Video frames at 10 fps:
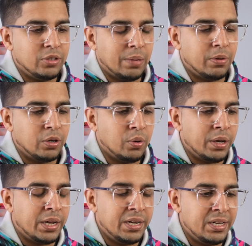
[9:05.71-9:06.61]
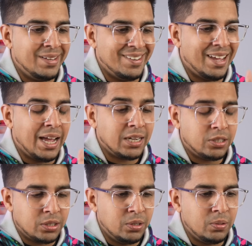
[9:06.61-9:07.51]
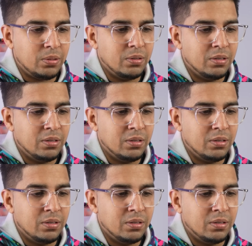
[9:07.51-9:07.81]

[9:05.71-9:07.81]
So I'm gonna go ahead and hit execute.